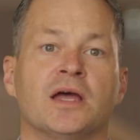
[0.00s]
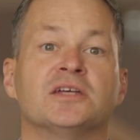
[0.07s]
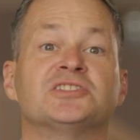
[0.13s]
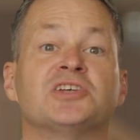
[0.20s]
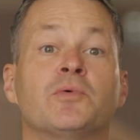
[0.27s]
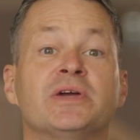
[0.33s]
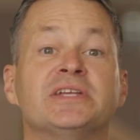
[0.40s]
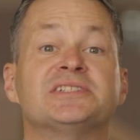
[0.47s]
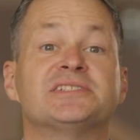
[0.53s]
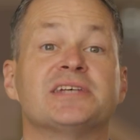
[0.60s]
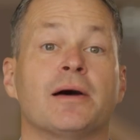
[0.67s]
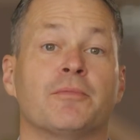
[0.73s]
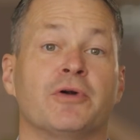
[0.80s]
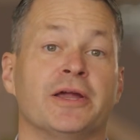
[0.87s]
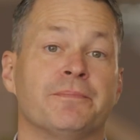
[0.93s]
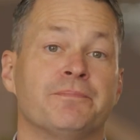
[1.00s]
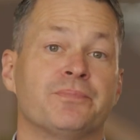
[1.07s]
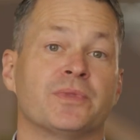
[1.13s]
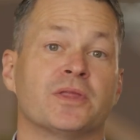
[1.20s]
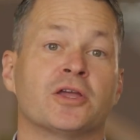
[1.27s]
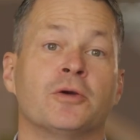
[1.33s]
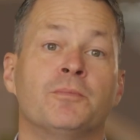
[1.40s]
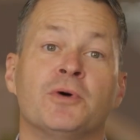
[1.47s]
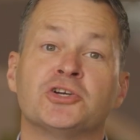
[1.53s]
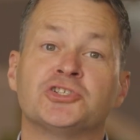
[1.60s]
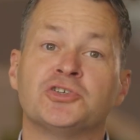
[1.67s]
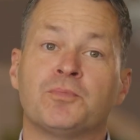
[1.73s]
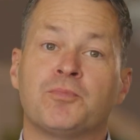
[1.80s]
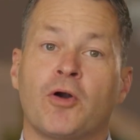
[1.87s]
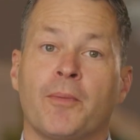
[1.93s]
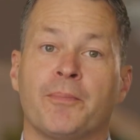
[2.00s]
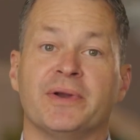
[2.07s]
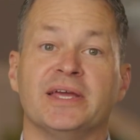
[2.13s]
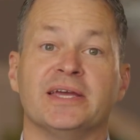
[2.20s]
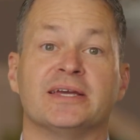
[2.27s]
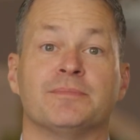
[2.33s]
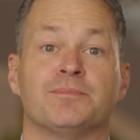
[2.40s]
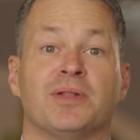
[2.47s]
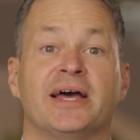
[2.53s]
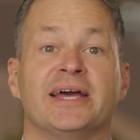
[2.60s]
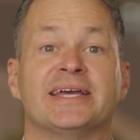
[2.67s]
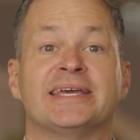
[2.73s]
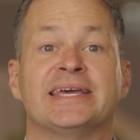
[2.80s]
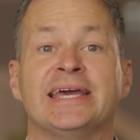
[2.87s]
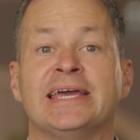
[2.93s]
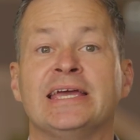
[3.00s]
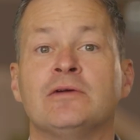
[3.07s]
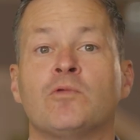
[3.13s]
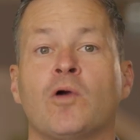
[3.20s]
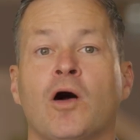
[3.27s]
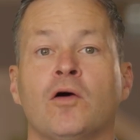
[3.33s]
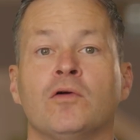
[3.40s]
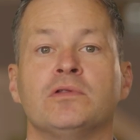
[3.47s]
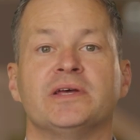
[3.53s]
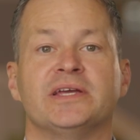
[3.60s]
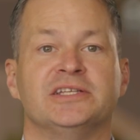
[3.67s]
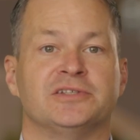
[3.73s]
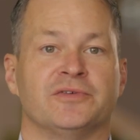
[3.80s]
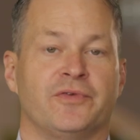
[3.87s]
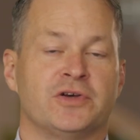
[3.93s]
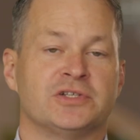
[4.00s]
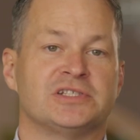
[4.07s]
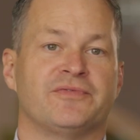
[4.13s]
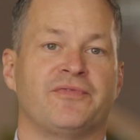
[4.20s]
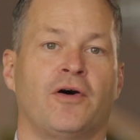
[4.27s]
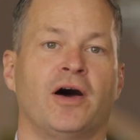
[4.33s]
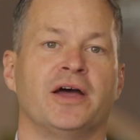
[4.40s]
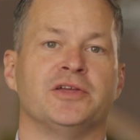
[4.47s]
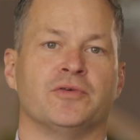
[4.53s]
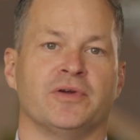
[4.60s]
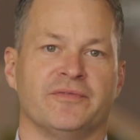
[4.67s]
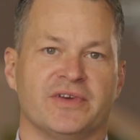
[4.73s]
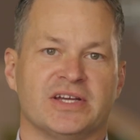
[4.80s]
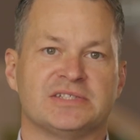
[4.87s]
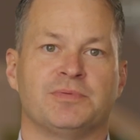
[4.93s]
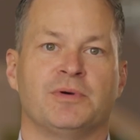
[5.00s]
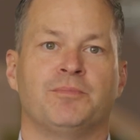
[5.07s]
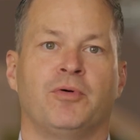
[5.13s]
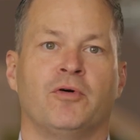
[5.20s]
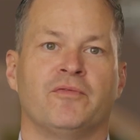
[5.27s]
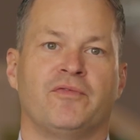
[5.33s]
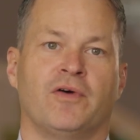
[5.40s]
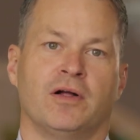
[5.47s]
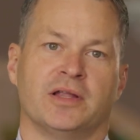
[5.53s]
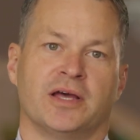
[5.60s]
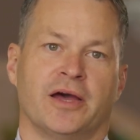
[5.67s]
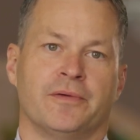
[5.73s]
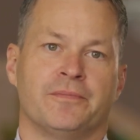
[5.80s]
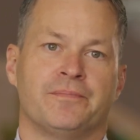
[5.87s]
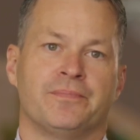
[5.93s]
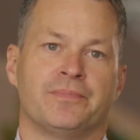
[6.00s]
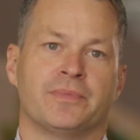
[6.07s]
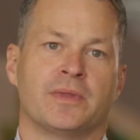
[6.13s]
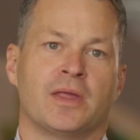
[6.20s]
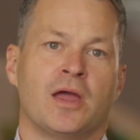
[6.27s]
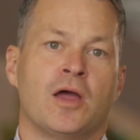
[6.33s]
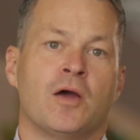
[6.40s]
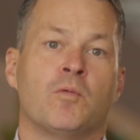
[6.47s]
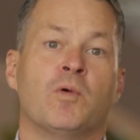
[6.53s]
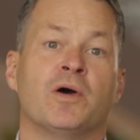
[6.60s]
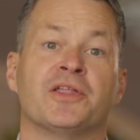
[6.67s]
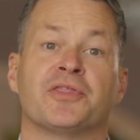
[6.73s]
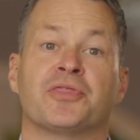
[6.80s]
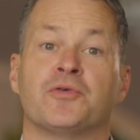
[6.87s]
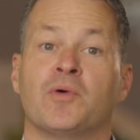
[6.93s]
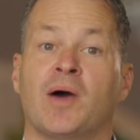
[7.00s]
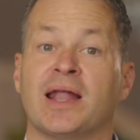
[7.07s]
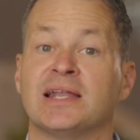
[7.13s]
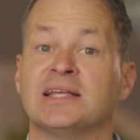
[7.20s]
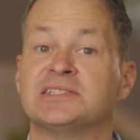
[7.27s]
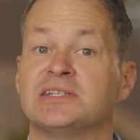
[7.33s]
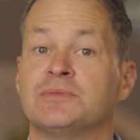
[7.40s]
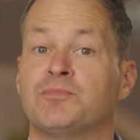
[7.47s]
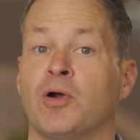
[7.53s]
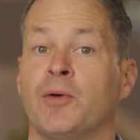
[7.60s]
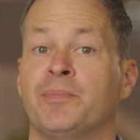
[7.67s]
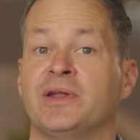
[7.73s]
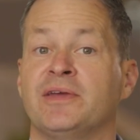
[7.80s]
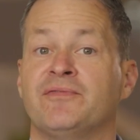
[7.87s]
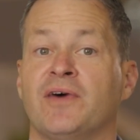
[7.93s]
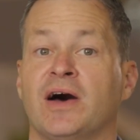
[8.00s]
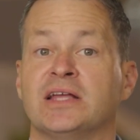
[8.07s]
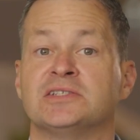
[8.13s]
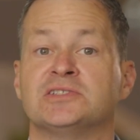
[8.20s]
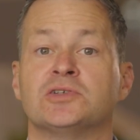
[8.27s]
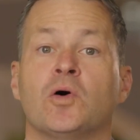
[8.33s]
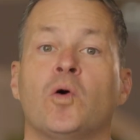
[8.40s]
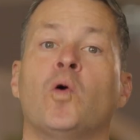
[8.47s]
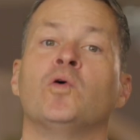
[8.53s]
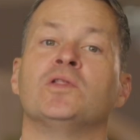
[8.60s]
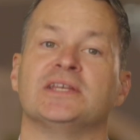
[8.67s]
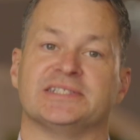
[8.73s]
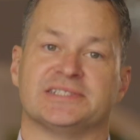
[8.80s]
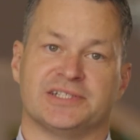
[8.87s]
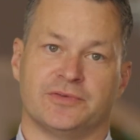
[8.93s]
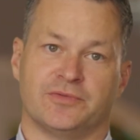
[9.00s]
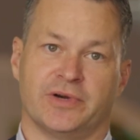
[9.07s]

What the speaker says: So in summary, commercial property can play a key role in diversifying your investment portfolio, whether through unlisted property funds or listed